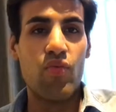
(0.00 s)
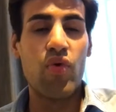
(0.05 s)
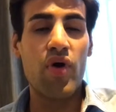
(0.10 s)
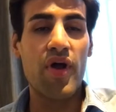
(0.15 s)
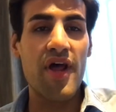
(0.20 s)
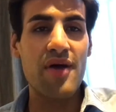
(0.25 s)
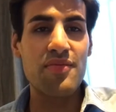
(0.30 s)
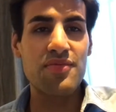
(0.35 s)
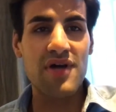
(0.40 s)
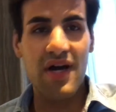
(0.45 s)

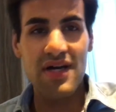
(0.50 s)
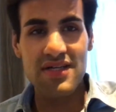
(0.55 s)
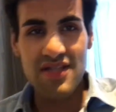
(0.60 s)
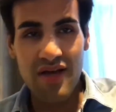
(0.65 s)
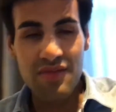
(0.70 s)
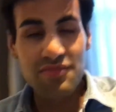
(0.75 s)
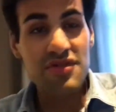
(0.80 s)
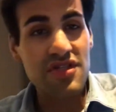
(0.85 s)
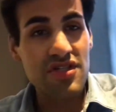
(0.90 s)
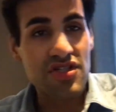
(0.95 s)
What up guys,
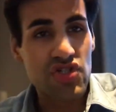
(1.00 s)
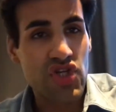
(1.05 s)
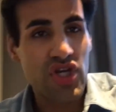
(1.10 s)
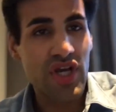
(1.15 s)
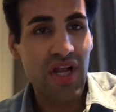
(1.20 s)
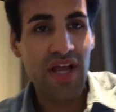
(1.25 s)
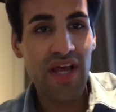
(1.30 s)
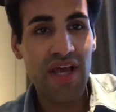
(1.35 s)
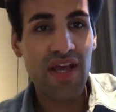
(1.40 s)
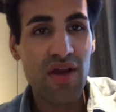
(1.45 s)
I'm just
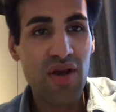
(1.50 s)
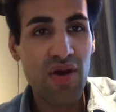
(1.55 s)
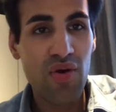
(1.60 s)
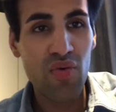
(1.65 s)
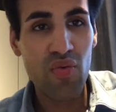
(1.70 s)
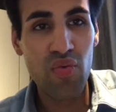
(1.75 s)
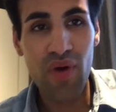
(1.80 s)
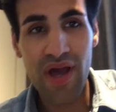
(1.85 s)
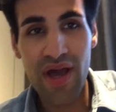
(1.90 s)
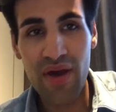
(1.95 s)
chilling
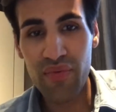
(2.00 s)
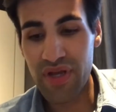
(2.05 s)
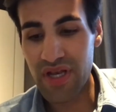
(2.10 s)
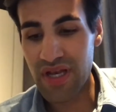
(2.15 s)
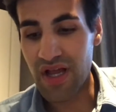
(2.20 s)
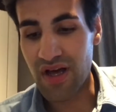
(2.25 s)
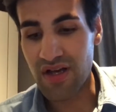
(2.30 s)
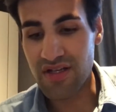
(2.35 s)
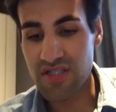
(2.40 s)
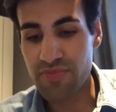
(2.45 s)
where we
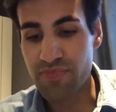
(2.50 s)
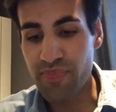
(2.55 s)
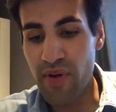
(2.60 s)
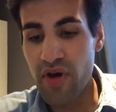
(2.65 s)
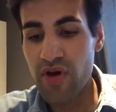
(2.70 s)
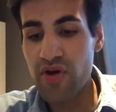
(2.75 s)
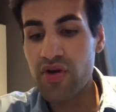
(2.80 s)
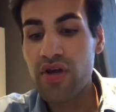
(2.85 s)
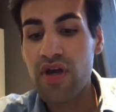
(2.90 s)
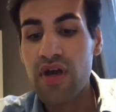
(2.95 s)
last
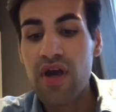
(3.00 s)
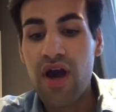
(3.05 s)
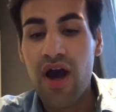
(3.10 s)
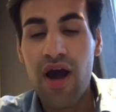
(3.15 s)
spoke.